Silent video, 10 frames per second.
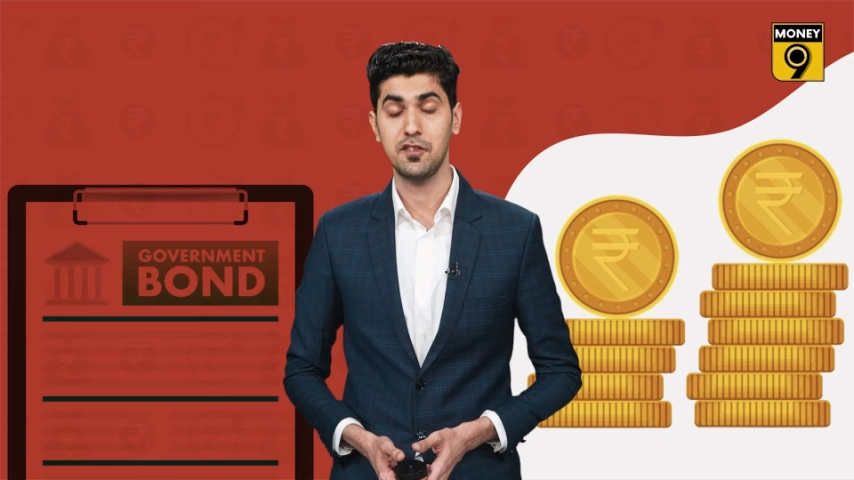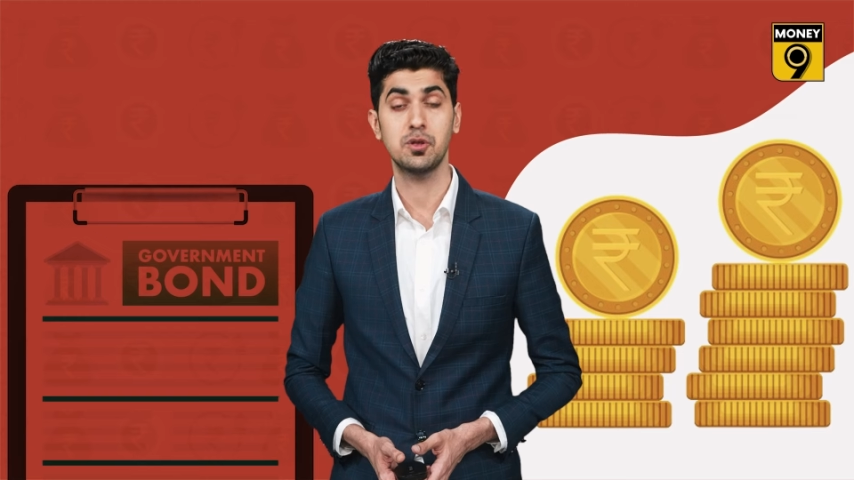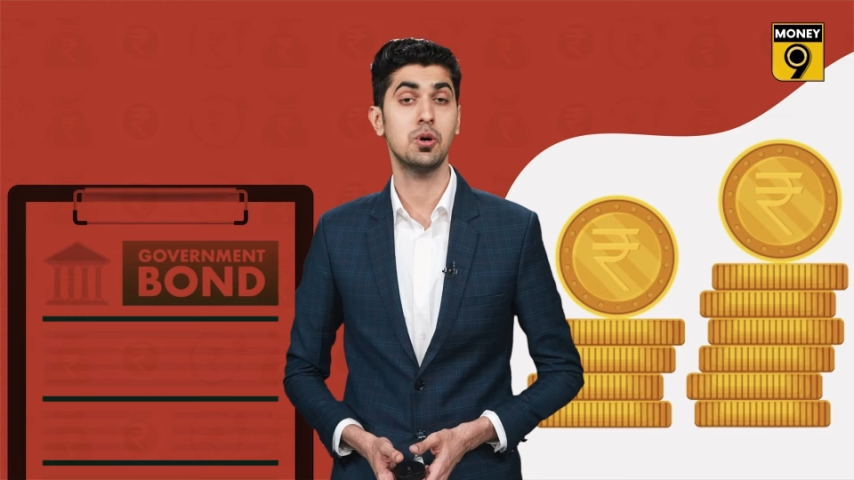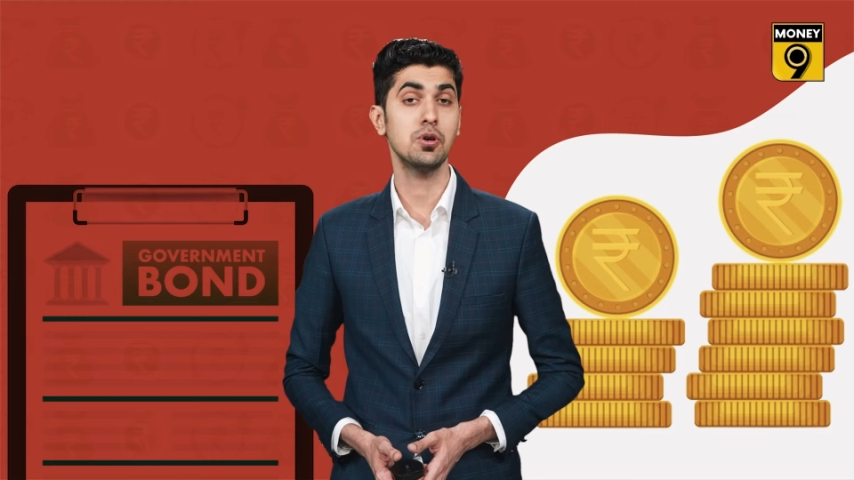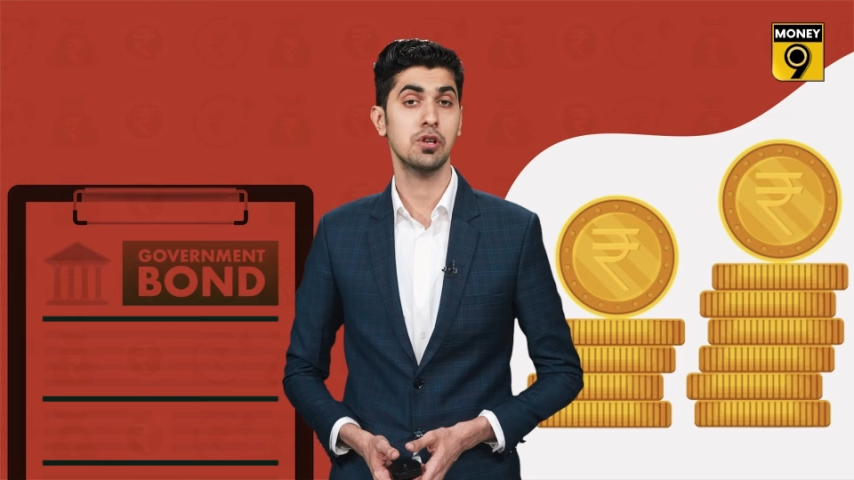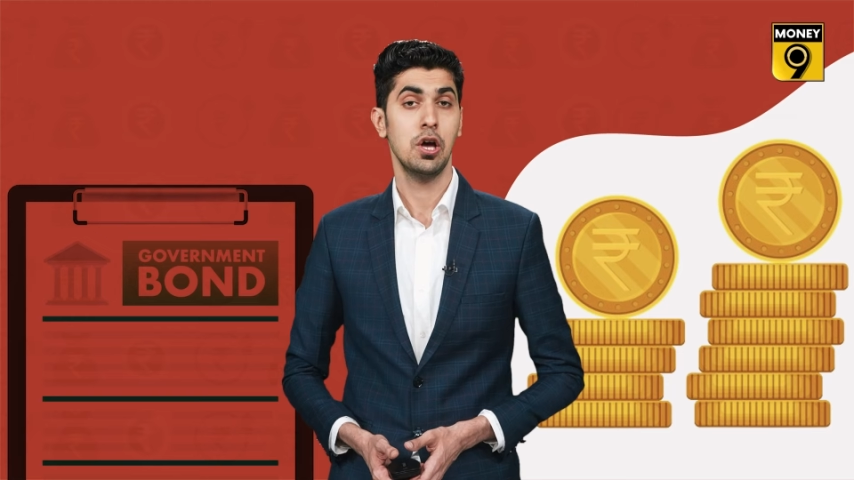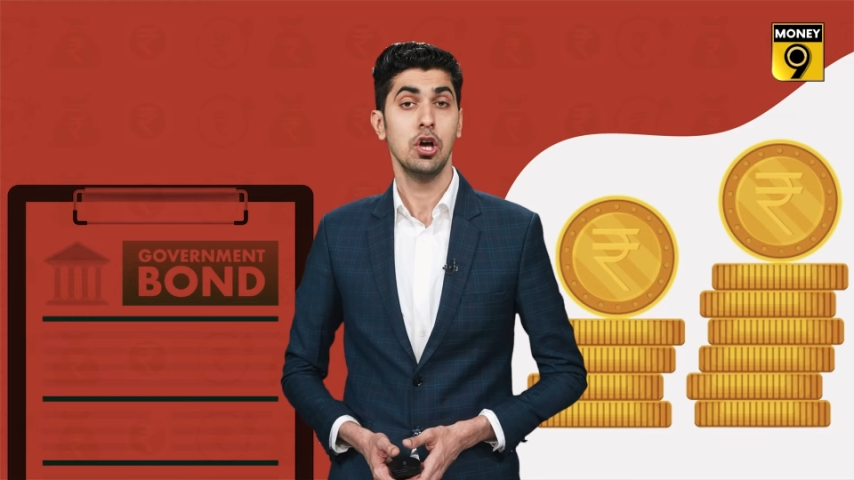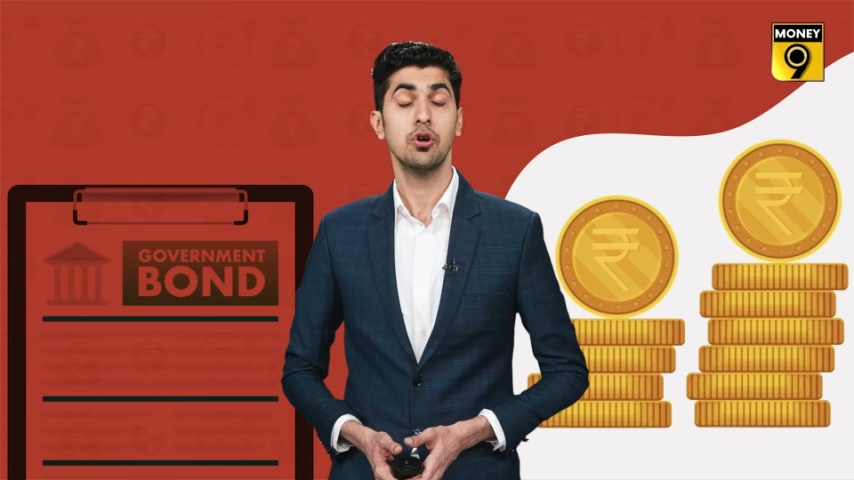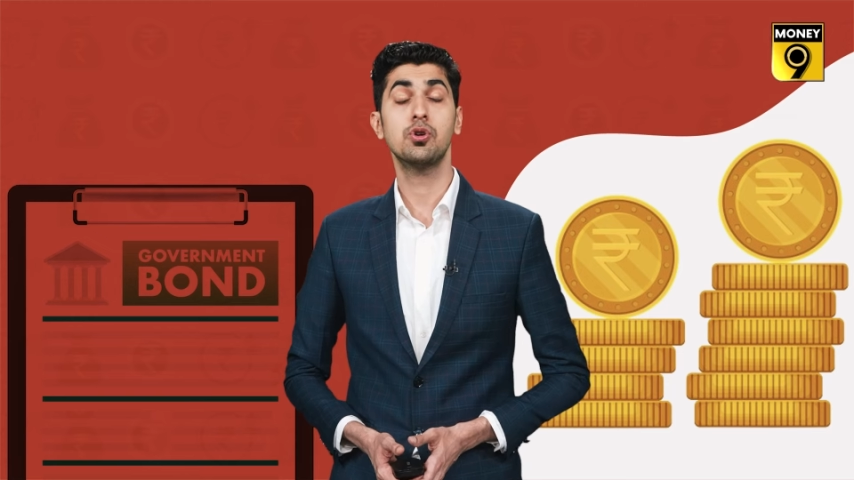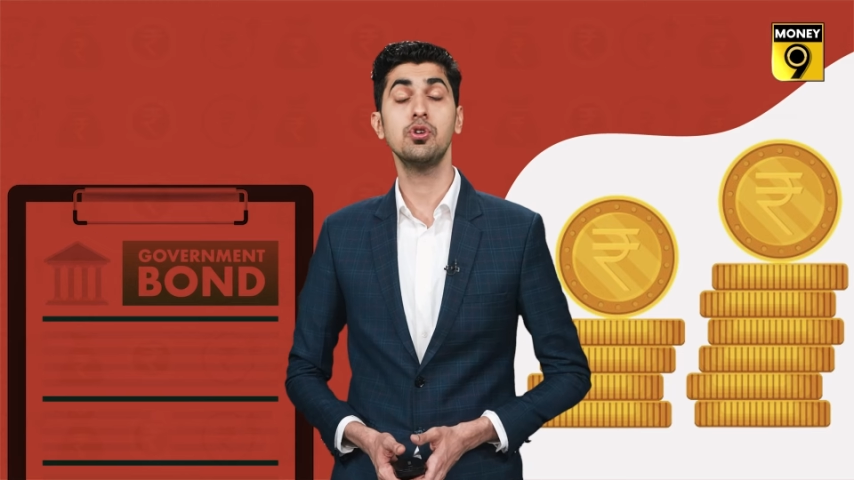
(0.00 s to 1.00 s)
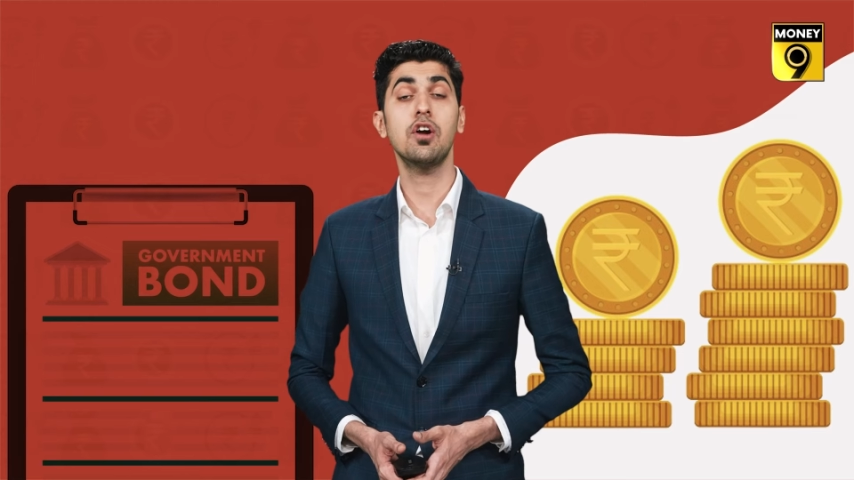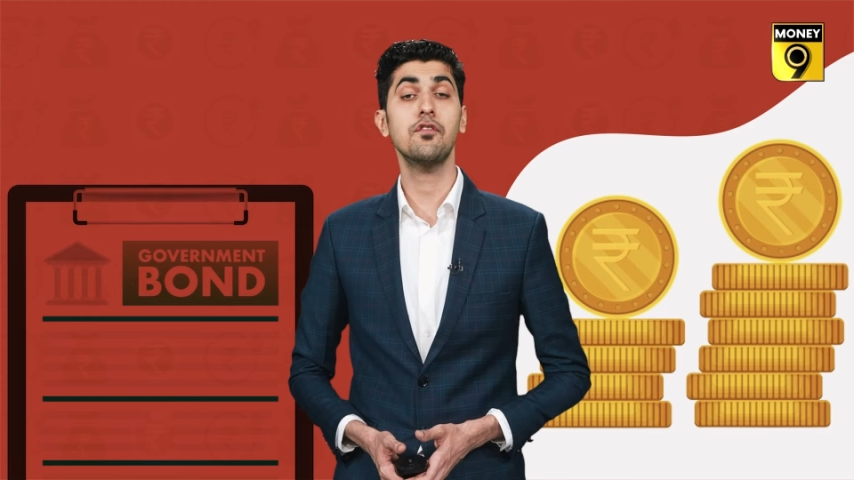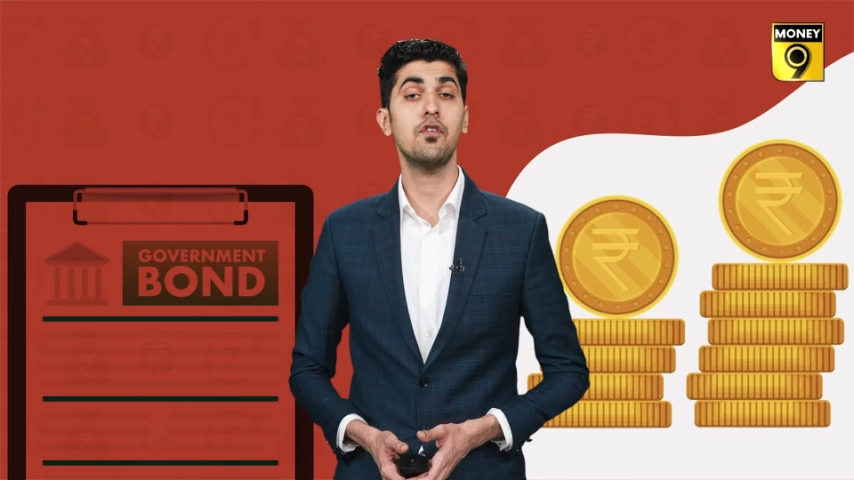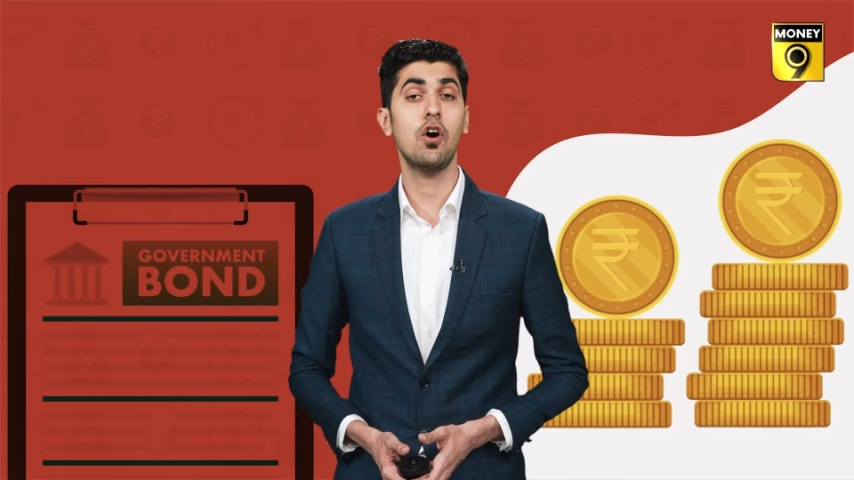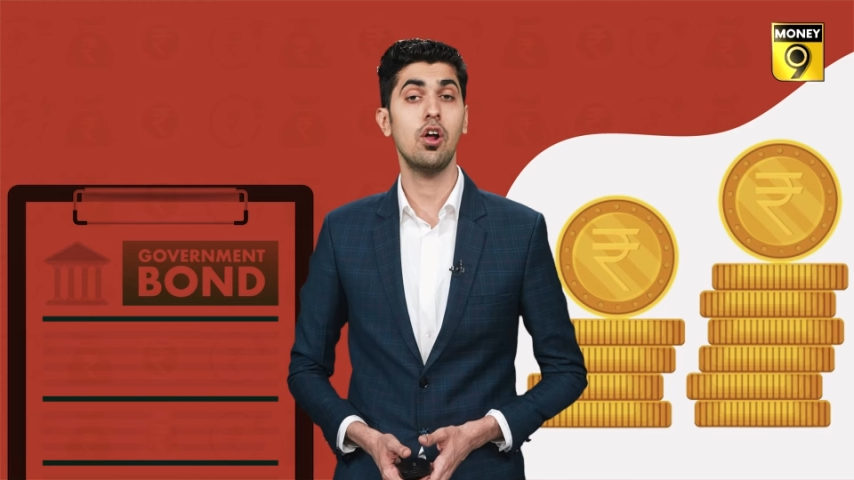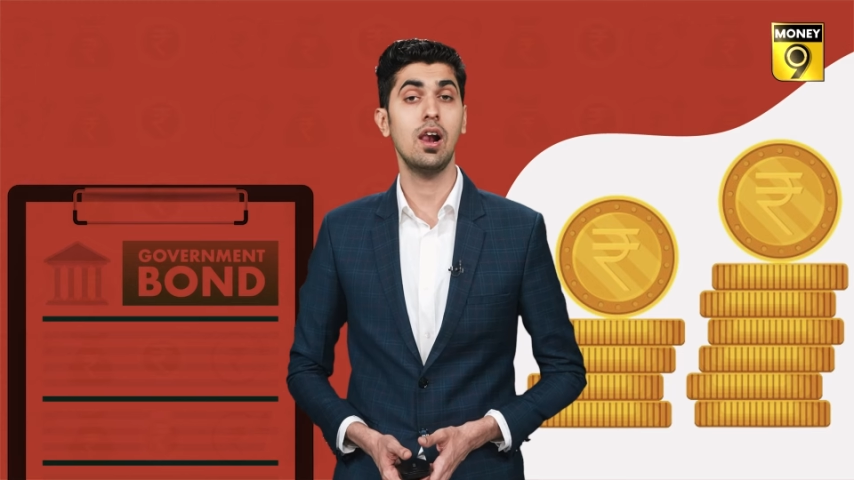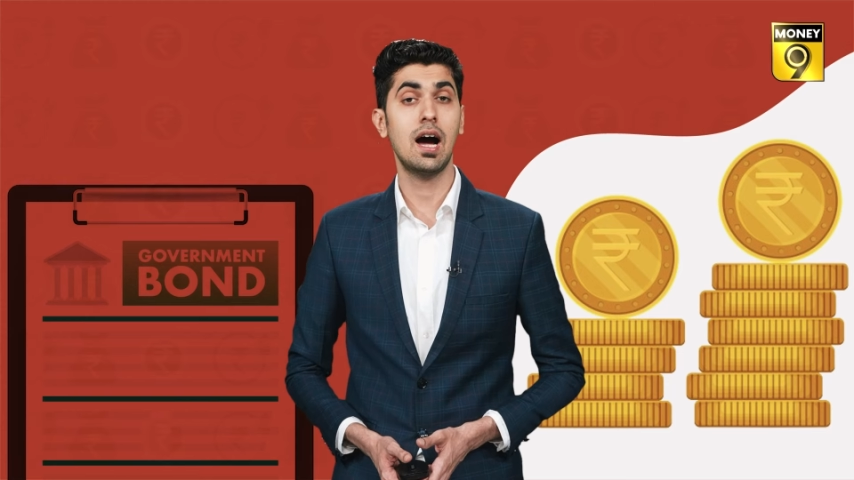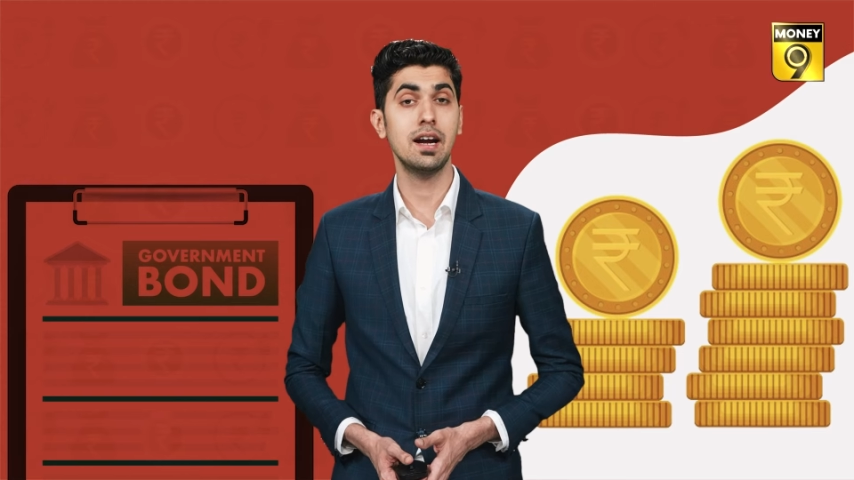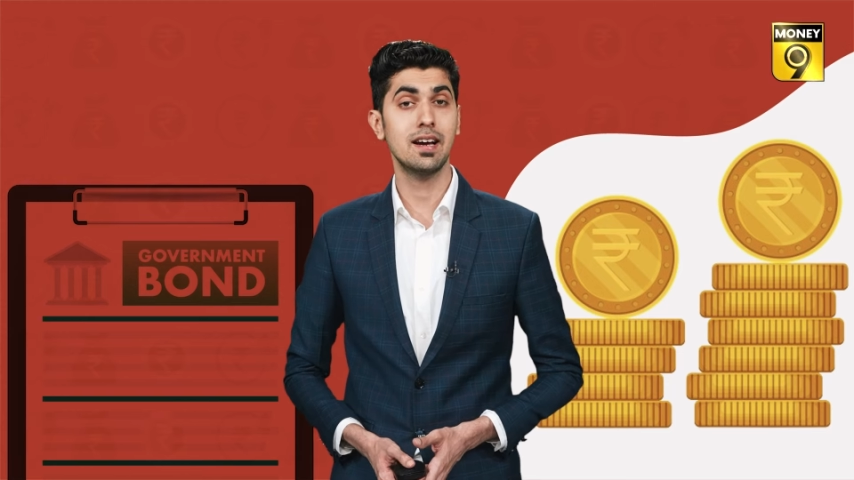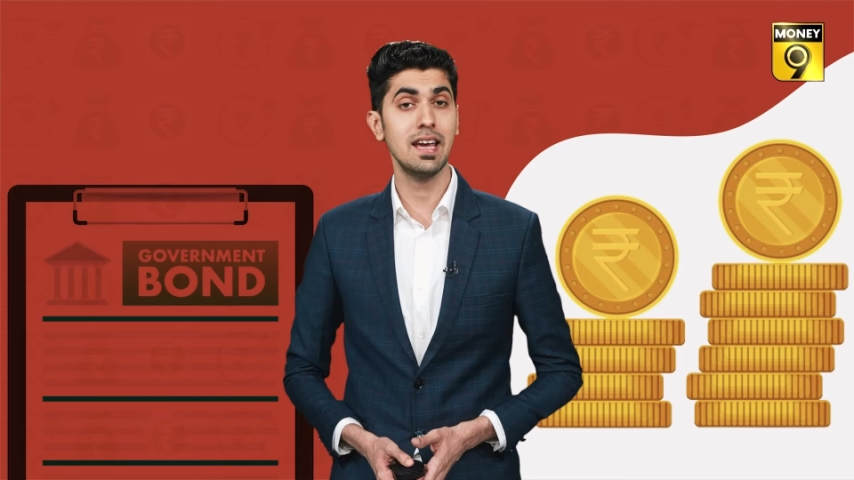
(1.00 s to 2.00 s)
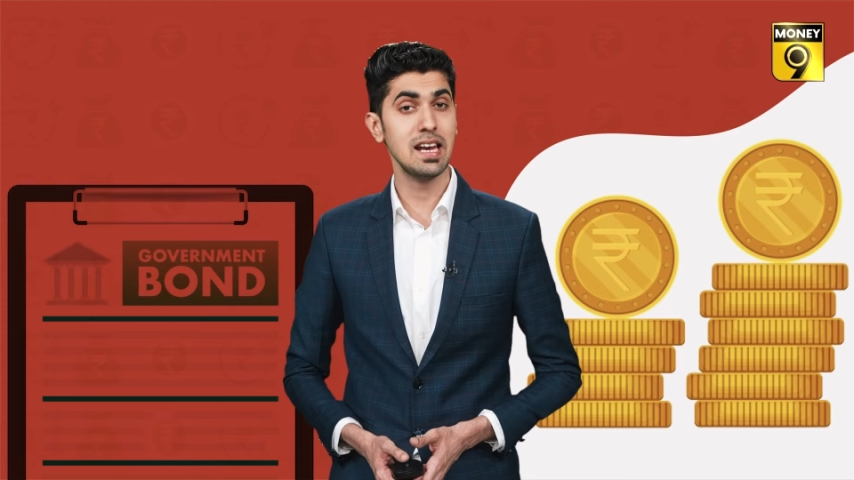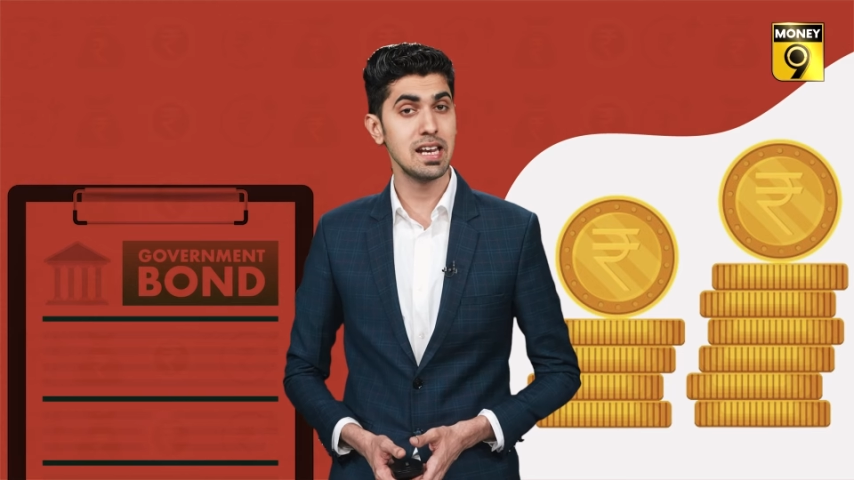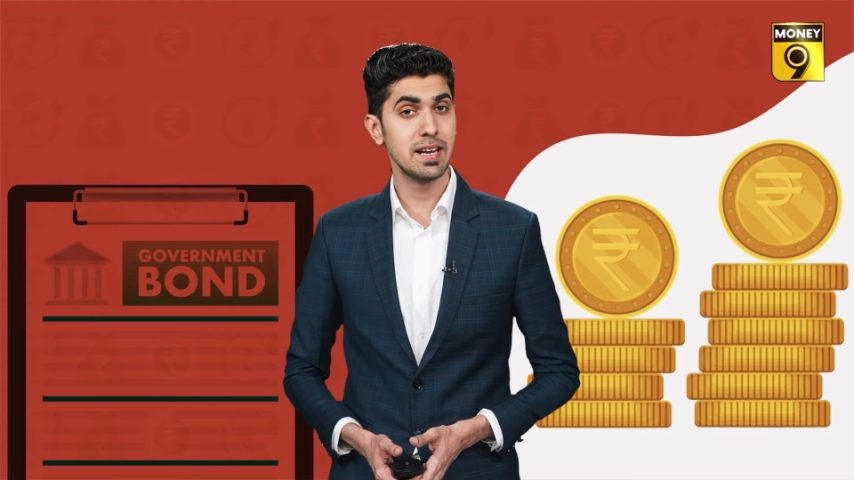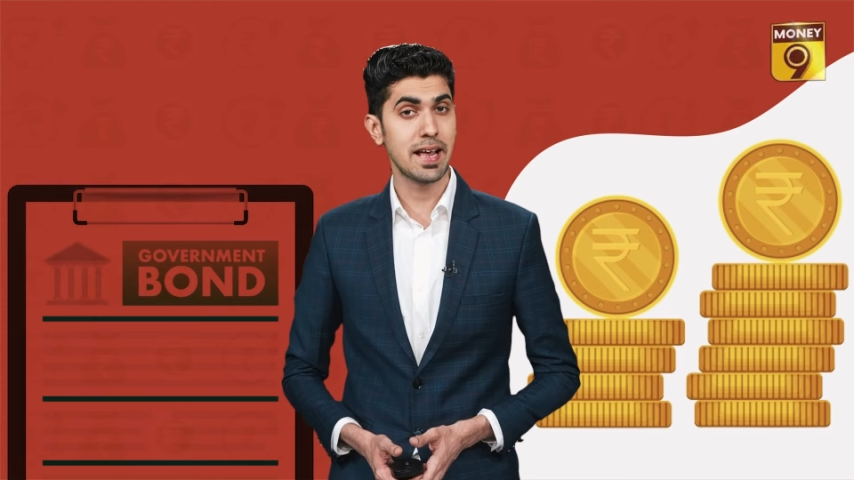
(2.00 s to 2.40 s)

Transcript: For those who do not fall under any